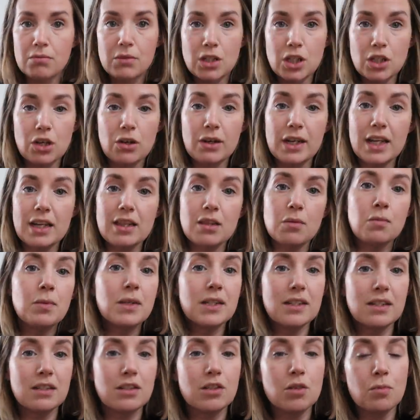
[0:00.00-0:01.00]
you know, get the
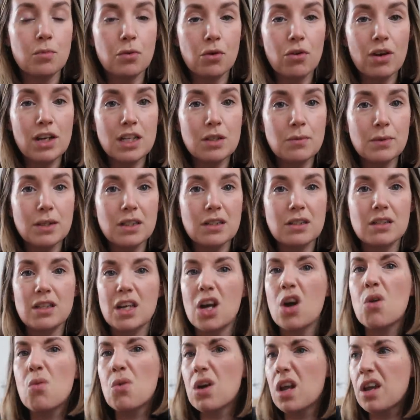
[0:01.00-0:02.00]
business to progress, because it's
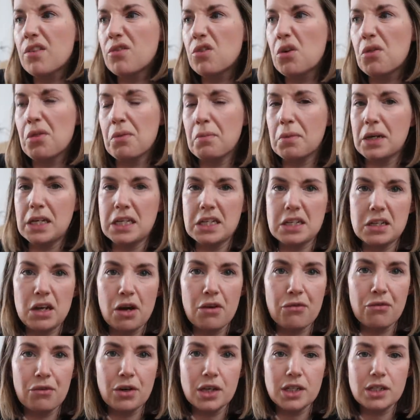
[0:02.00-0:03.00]
like, oh well, I've got the money to
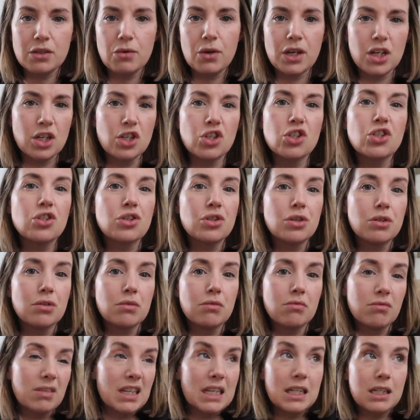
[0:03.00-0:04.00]
cover it, so I can just
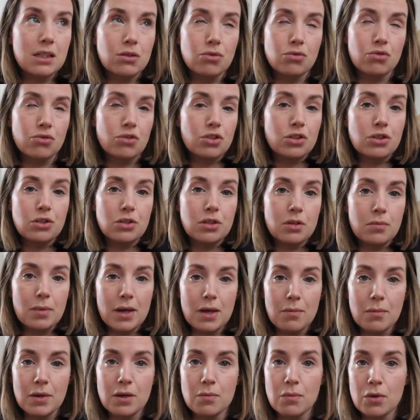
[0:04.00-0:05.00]
do this or just do the
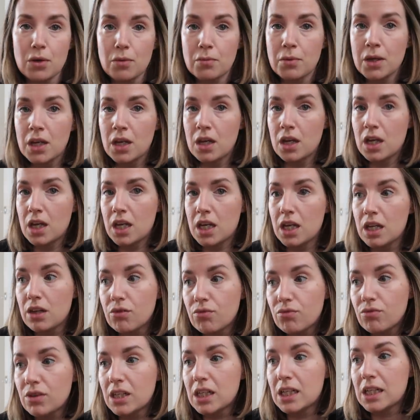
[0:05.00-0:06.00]
bare minimum.
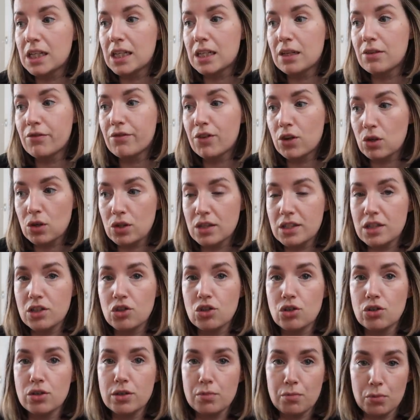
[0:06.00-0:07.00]
It really
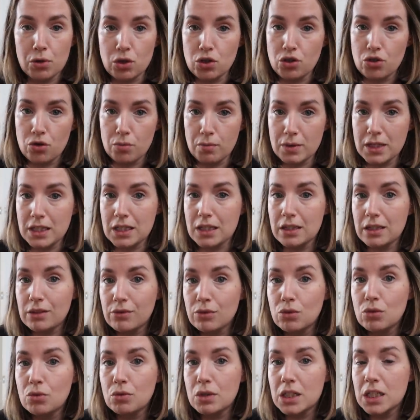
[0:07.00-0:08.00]
focuses you to push your business
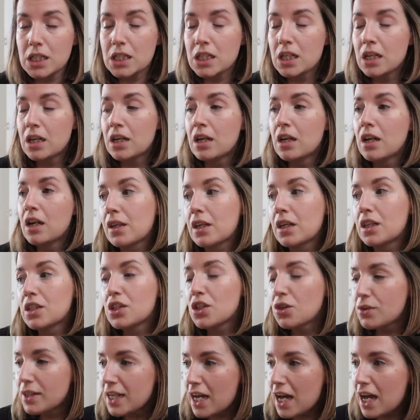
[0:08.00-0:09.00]
forward.
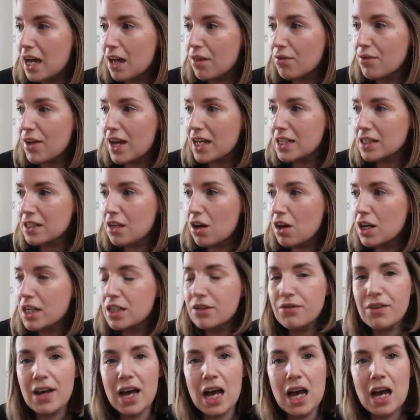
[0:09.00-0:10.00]
So yeah, that's
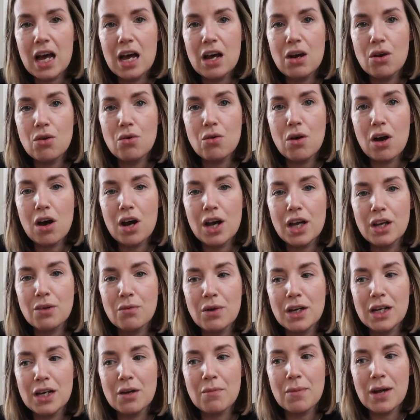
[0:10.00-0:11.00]
kind of how I
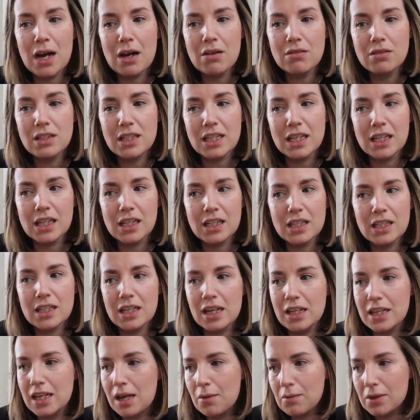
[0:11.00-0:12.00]
went about it. And as I
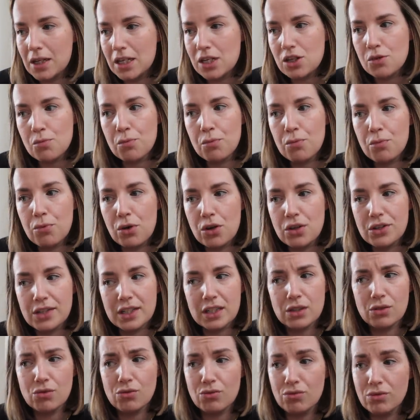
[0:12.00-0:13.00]
say, the application
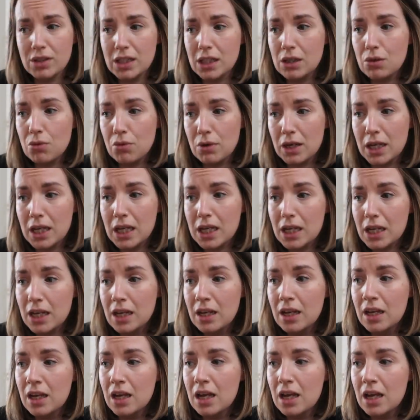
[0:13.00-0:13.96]
process was really quick.